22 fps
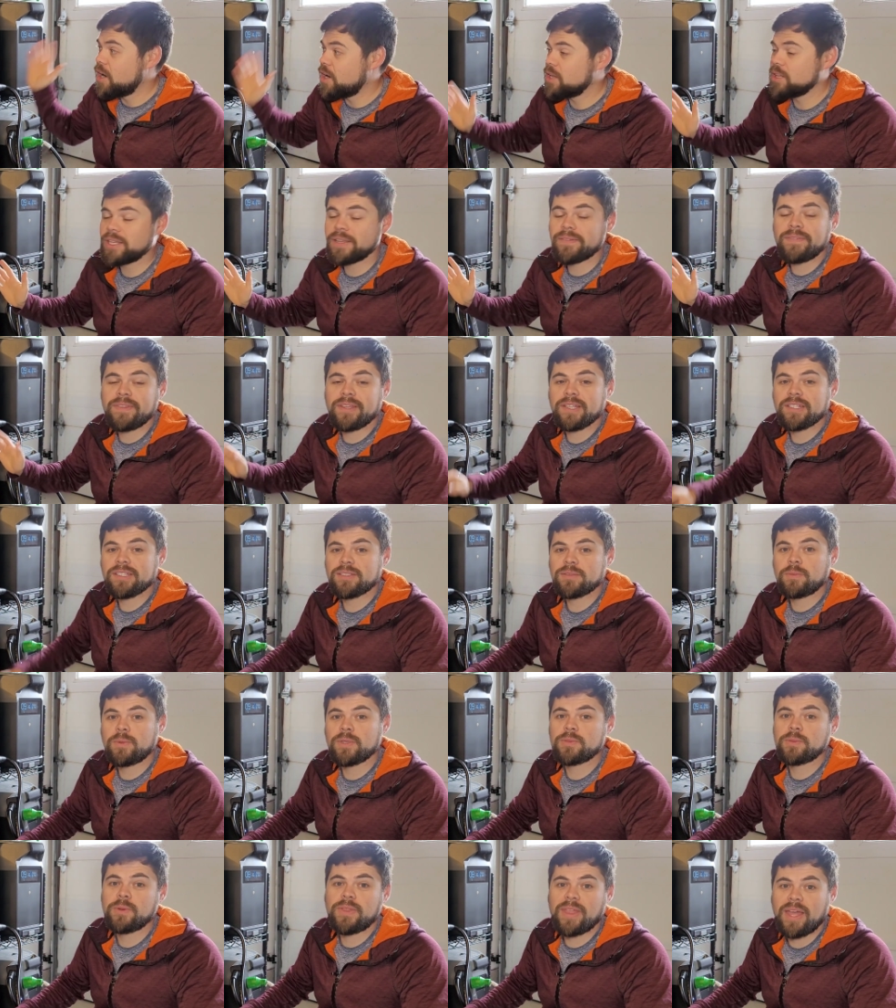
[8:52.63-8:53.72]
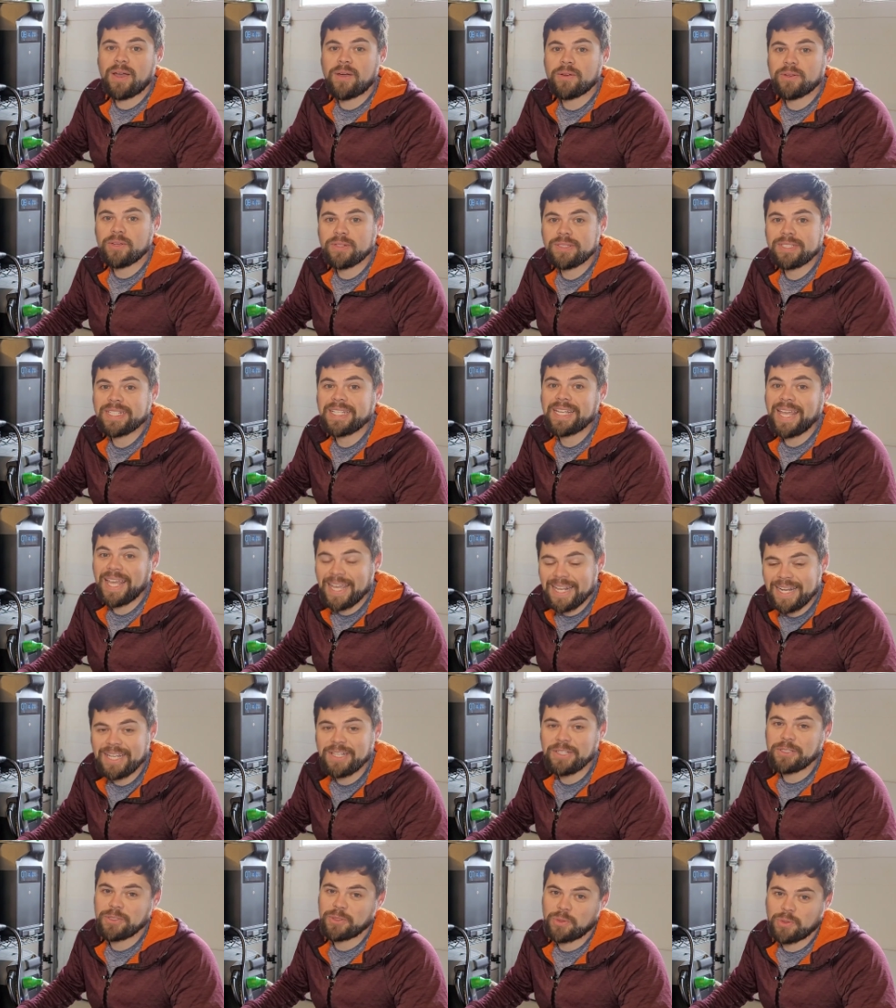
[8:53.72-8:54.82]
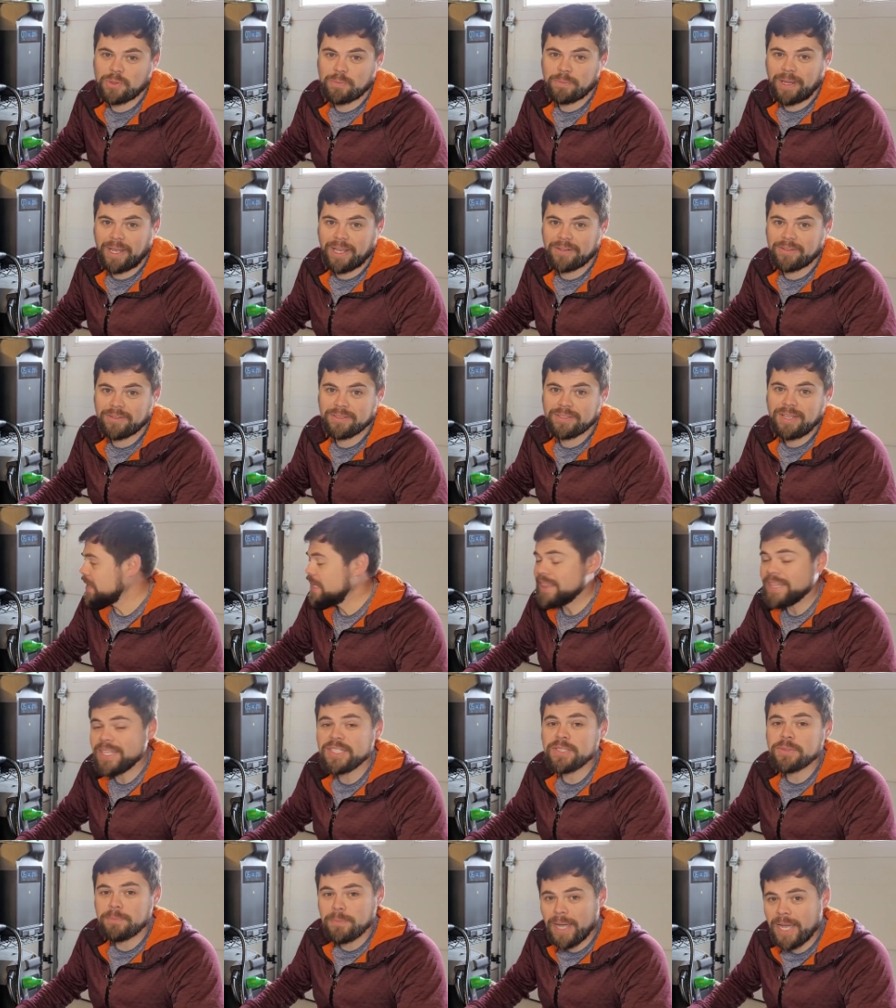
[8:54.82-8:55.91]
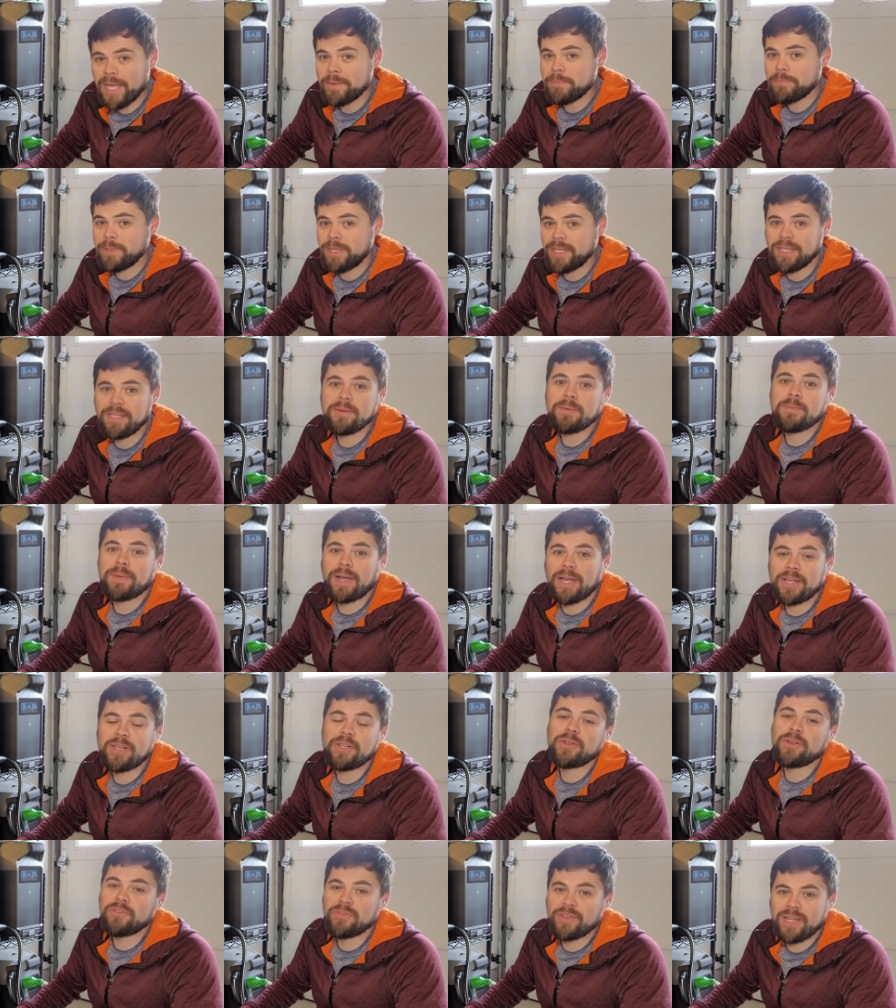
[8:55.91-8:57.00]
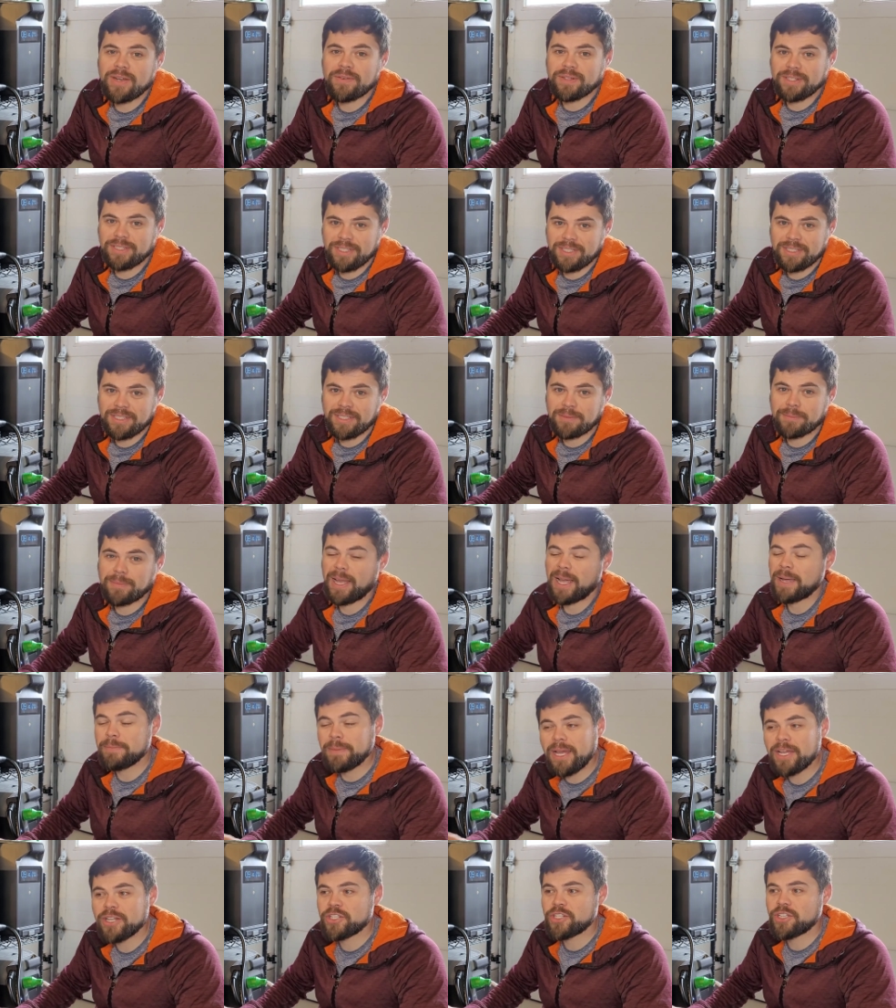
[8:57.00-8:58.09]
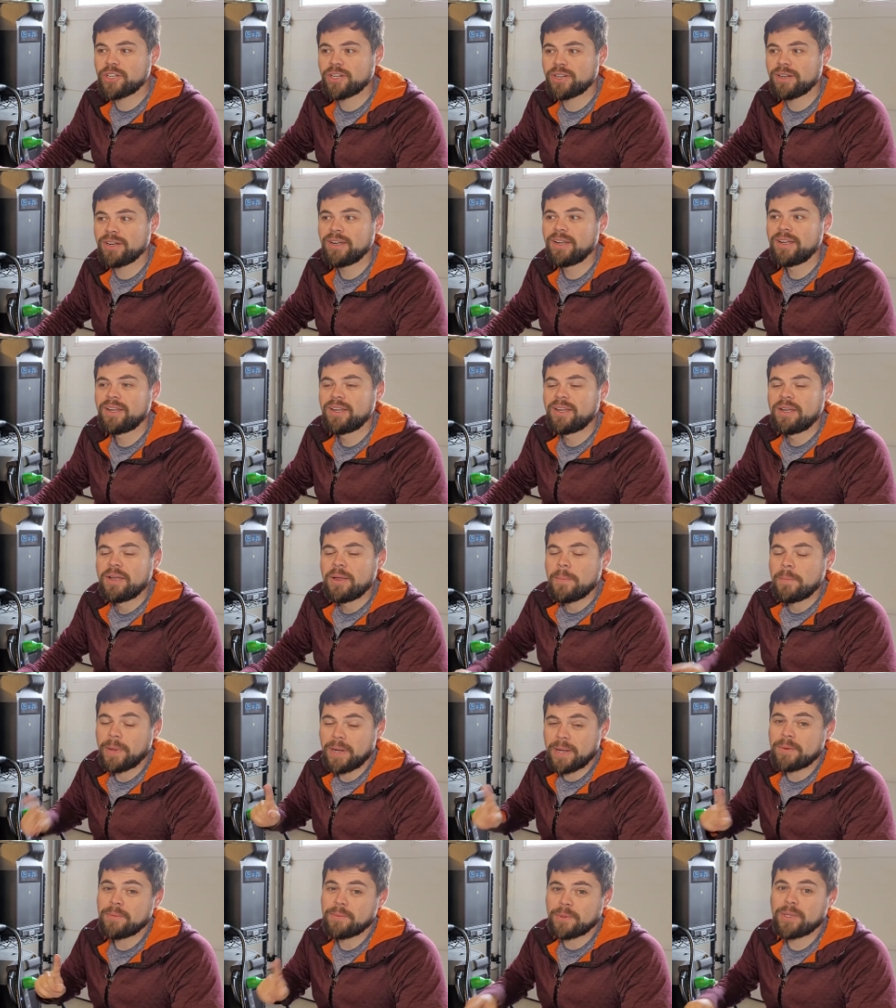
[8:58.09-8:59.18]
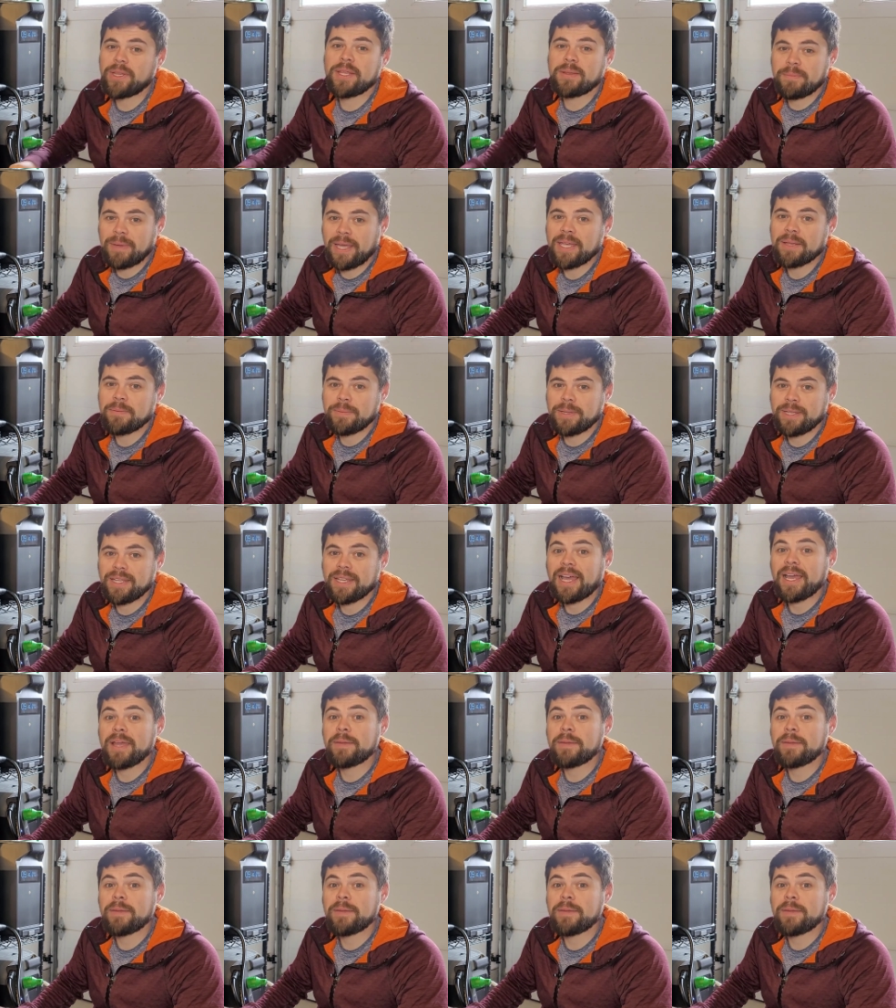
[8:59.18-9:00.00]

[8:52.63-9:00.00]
all of this was without using any solar panels. This might be my new favorite system. I'm not sure but it really might be.